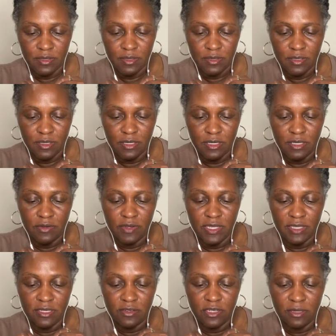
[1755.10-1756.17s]
I really have to
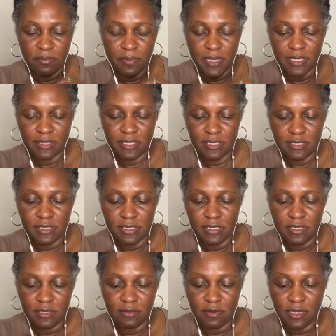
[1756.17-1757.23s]
know they pack that seed
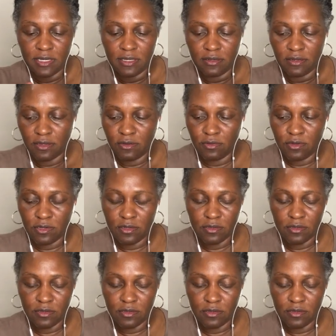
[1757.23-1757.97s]
right in the corner.